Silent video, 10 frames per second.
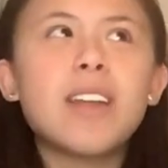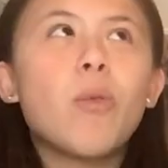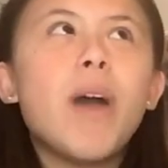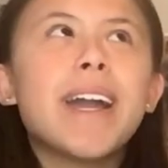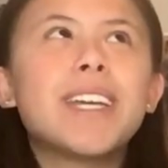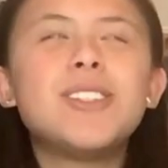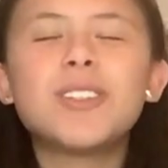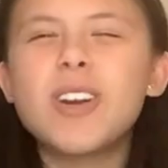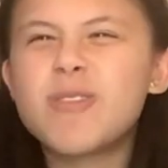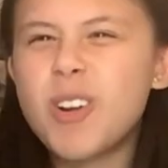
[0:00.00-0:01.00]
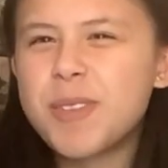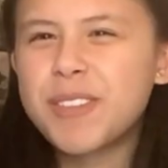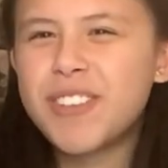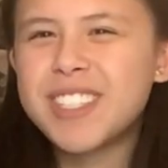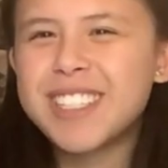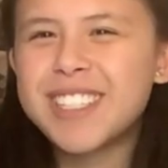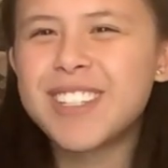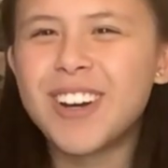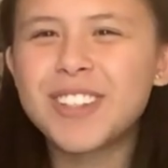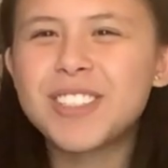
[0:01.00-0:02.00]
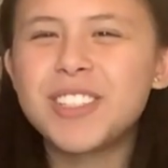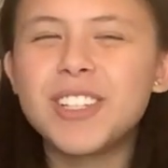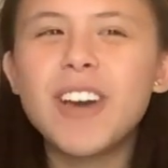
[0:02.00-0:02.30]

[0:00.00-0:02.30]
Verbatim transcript: Now where can you go wrong with fuzzy socks, you